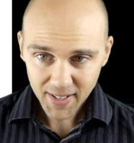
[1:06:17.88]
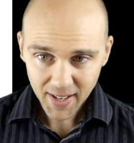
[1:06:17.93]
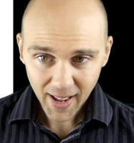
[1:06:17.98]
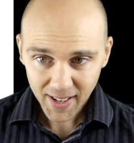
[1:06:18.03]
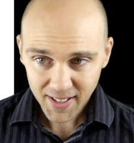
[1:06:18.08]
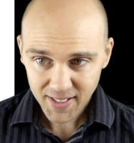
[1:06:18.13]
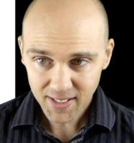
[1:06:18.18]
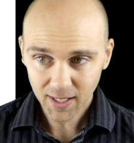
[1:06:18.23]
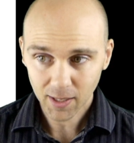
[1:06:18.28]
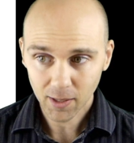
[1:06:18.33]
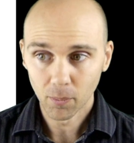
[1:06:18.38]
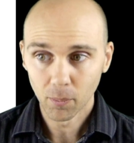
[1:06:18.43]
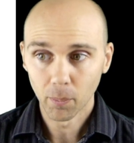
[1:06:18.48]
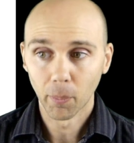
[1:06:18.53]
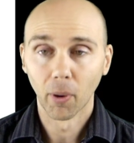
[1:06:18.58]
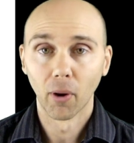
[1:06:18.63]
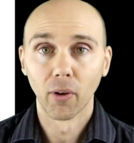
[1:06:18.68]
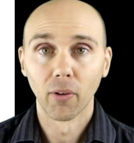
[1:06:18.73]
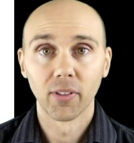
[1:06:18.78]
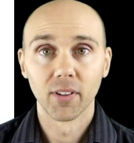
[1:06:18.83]
taxing
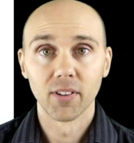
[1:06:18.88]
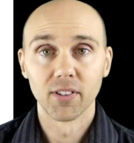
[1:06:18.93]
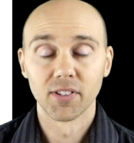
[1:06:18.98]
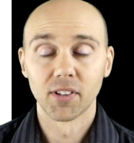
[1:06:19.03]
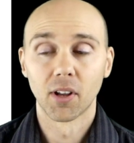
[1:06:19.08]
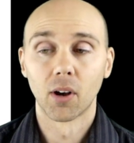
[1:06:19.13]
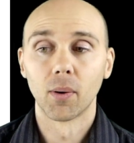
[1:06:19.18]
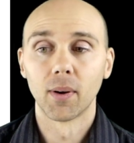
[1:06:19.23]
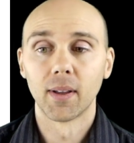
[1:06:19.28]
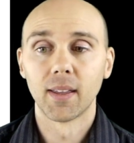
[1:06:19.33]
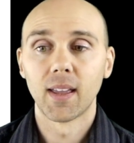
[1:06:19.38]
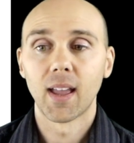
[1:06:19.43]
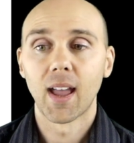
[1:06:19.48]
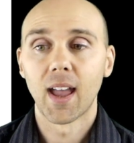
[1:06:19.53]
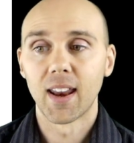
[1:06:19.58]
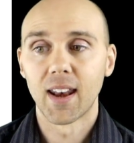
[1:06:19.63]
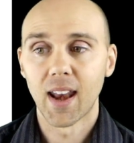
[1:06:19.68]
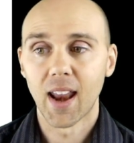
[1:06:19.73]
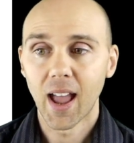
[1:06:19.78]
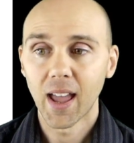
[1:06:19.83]
both Zoe
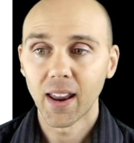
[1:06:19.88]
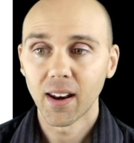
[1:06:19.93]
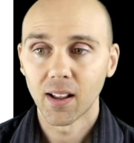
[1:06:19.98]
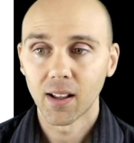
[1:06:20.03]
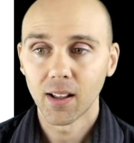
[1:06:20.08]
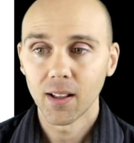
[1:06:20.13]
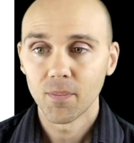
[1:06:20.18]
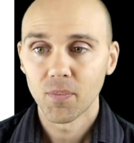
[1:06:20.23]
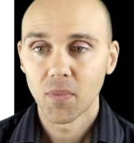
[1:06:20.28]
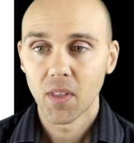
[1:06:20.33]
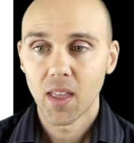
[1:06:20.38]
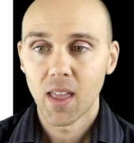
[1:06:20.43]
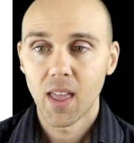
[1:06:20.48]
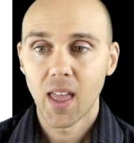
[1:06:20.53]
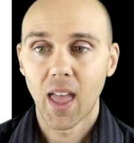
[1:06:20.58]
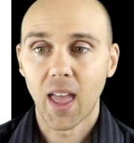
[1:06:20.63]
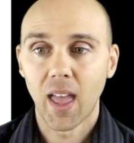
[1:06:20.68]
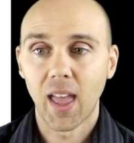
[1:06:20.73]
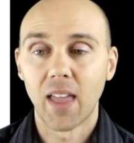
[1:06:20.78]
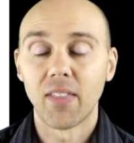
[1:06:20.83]
and Anna
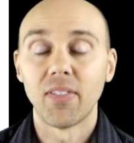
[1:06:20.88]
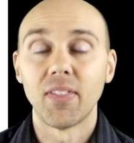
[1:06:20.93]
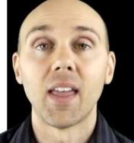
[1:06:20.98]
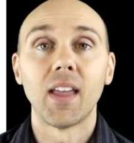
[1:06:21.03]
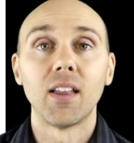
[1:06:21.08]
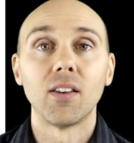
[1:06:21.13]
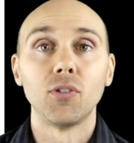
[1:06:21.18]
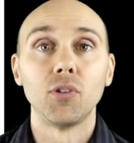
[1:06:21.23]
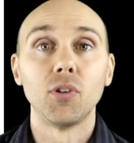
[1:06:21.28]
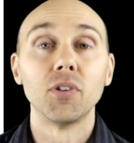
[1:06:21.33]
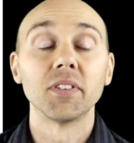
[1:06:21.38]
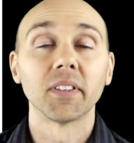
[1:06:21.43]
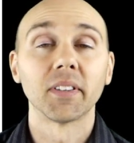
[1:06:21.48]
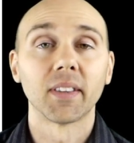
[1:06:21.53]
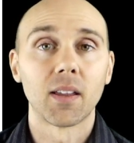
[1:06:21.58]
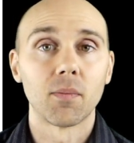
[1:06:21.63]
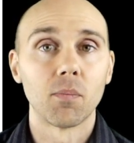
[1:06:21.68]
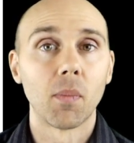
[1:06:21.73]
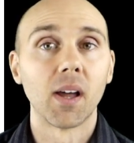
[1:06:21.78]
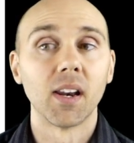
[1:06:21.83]
and then
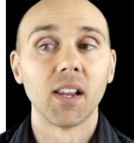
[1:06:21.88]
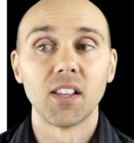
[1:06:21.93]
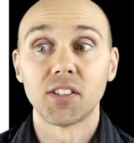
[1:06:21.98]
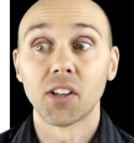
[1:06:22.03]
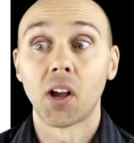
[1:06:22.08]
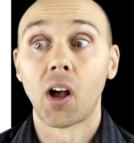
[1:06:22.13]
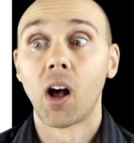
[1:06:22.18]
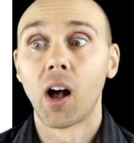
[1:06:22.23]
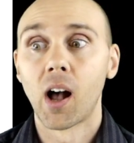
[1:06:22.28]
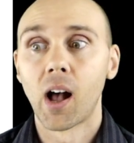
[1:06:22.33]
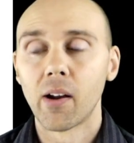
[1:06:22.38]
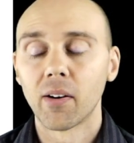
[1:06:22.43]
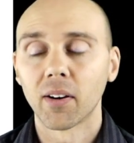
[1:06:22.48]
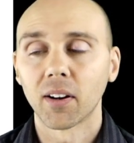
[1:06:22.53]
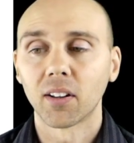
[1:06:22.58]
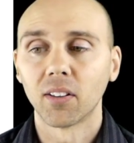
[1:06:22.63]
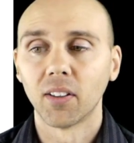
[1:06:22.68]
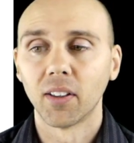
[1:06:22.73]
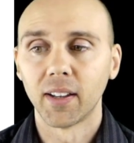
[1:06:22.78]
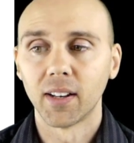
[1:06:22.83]
using that money to
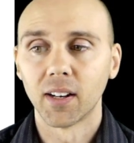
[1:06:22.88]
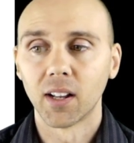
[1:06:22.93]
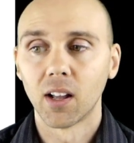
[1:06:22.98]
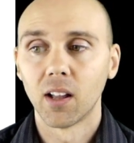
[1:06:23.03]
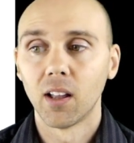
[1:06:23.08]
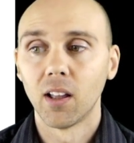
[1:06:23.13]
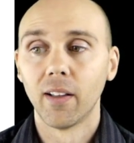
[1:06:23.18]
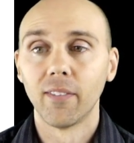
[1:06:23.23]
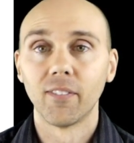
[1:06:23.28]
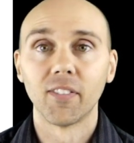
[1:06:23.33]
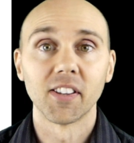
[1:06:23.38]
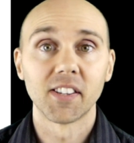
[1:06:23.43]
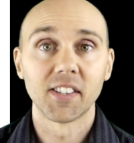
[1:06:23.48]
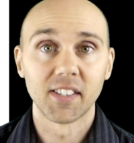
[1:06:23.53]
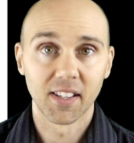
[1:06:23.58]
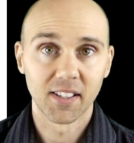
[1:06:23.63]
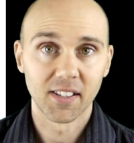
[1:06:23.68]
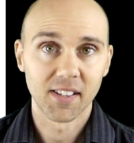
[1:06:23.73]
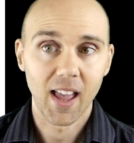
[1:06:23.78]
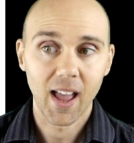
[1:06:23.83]
hire a cleaner for
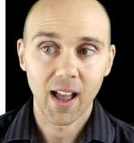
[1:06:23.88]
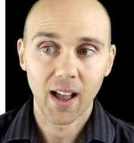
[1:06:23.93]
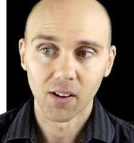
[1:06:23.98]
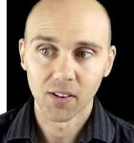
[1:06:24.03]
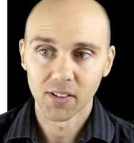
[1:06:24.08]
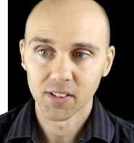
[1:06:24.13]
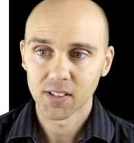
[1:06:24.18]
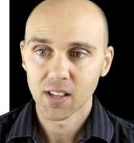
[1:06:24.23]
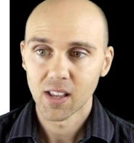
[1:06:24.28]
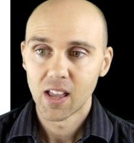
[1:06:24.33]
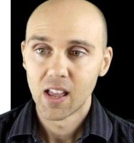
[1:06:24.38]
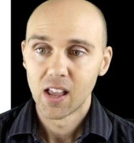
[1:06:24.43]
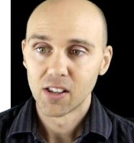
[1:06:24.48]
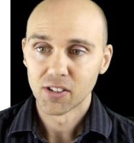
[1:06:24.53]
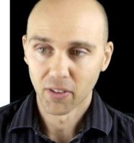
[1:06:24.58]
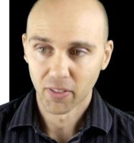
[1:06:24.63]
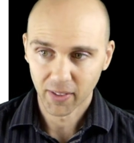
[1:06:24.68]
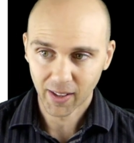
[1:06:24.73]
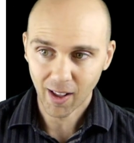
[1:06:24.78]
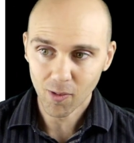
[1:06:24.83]
6 hours.
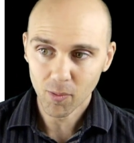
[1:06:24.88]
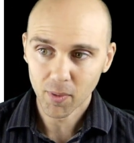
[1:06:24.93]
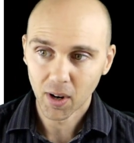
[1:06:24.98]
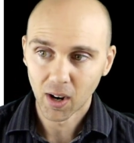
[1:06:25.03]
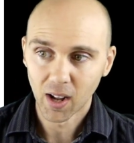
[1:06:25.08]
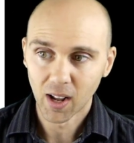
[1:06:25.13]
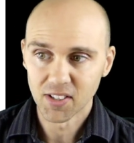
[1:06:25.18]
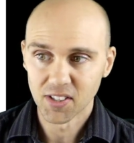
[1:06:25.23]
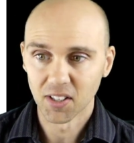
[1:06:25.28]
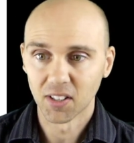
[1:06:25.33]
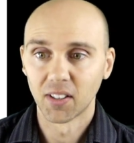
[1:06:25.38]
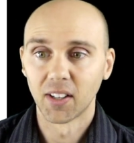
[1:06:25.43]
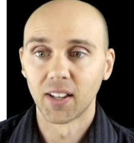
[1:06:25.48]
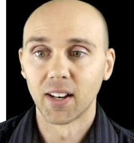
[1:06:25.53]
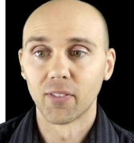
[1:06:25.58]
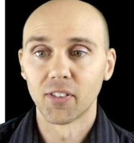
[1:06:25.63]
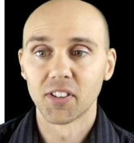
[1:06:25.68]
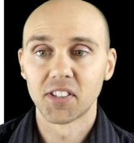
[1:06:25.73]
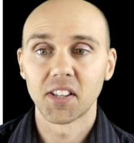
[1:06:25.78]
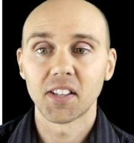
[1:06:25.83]
So the government hires a
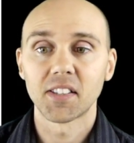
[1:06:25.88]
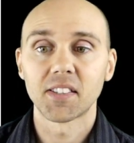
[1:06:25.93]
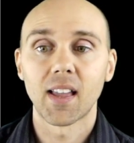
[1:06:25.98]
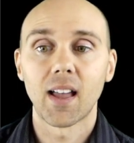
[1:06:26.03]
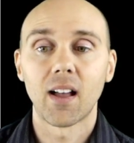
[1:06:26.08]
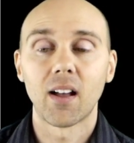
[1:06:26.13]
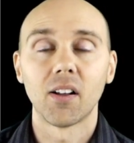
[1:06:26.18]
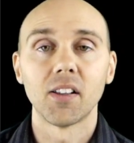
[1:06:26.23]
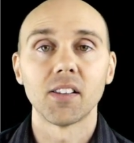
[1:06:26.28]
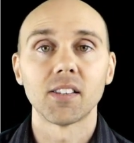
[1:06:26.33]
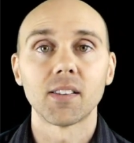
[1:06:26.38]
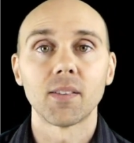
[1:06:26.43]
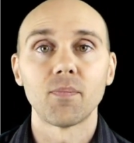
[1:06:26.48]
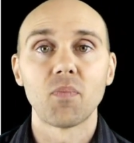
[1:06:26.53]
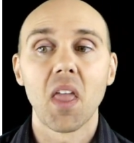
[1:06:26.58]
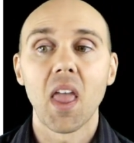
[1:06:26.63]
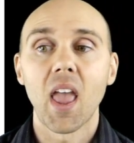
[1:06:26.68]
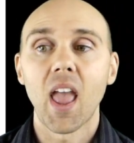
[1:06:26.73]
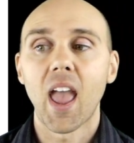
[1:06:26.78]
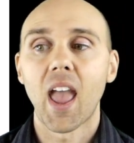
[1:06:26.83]
cleaner for 6 hours
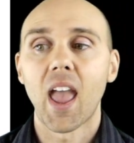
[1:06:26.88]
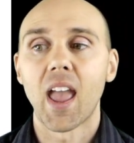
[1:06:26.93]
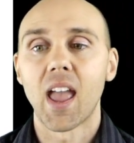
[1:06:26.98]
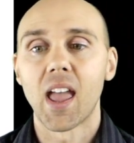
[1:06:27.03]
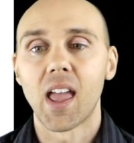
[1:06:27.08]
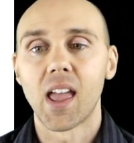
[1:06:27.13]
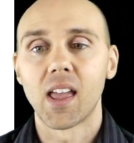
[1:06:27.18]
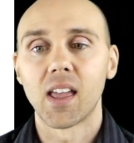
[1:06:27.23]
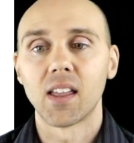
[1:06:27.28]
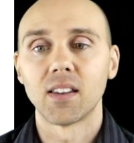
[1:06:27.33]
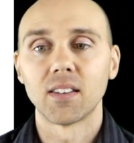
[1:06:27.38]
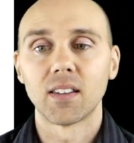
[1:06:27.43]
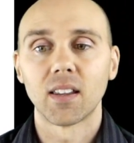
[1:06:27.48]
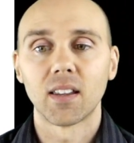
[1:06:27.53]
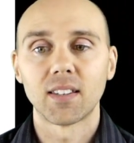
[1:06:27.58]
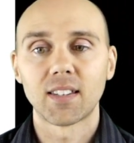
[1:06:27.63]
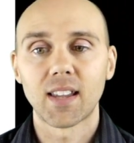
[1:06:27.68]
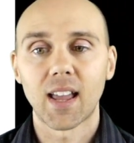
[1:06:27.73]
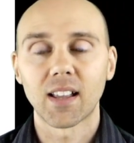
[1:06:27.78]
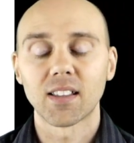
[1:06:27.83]
and
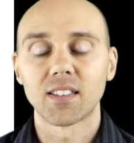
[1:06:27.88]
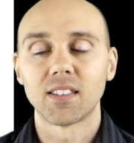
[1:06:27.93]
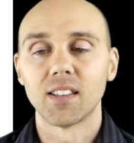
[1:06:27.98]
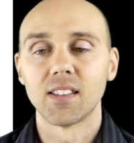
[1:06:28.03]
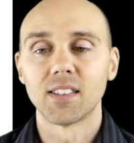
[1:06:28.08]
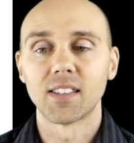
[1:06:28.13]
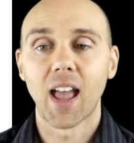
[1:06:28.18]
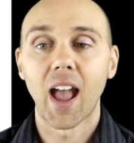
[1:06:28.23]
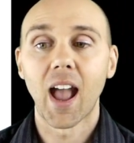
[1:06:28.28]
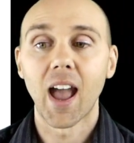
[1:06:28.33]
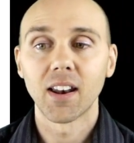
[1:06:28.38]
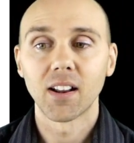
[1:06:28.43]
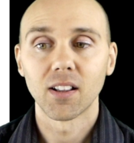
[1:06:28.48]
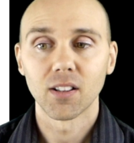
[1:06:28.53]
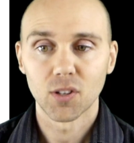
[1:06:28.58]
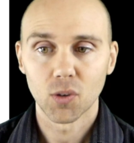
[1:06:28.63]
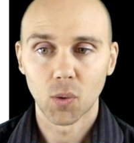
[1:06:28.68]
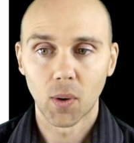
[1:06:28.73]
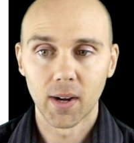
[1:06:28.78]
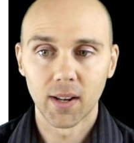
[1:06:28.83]
taxes
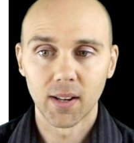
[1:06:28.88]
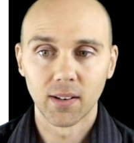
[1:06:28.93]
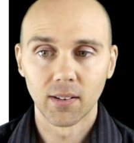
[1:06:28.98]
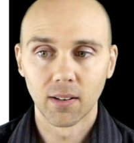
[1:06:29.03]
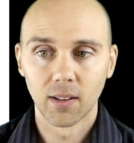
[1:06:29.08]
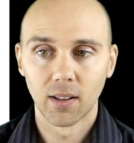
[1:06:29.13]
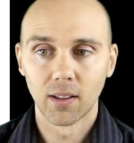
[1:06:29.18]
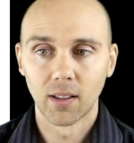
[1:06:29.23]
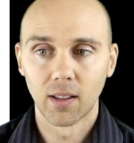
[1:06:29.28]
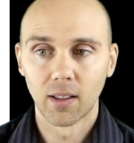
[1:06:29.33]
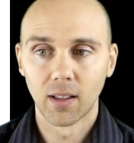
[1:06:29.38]
Anna $20